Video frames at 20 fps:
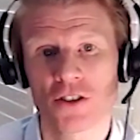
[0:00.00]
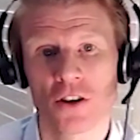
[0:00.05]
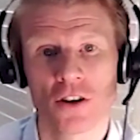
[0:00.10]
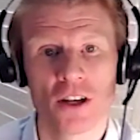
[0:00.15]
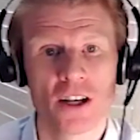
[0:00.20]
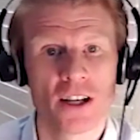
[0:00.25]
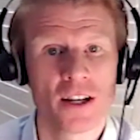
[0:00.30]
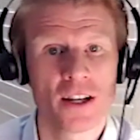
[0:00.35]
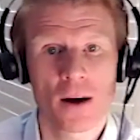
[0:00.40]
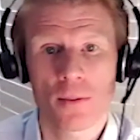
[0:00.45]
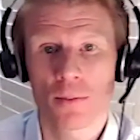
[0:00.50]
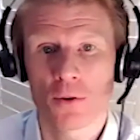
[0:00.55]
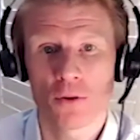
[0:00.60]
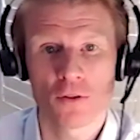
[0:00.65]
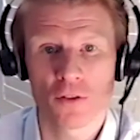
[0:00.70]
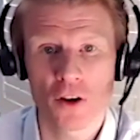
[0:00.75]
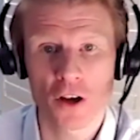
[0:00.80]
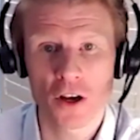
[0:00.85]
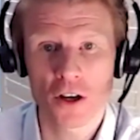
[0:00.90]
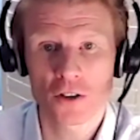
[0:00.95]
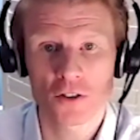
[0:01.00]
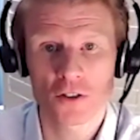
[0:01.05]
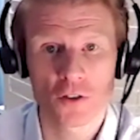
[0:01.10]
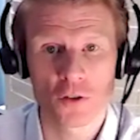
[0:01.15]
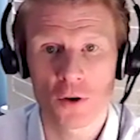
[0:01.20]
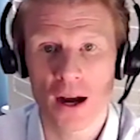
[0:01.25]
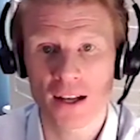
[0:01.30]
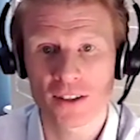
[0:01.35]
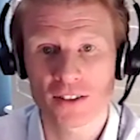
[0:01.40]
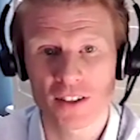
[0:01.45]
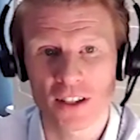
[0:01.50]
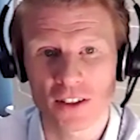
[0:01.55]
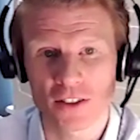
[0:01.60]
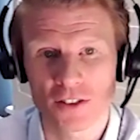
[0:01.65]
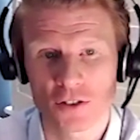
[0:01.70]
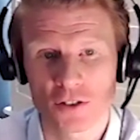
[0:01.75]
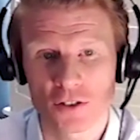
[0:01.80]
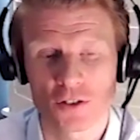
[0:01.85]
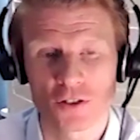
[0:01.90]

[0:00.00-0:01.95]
in our portfolios through assets such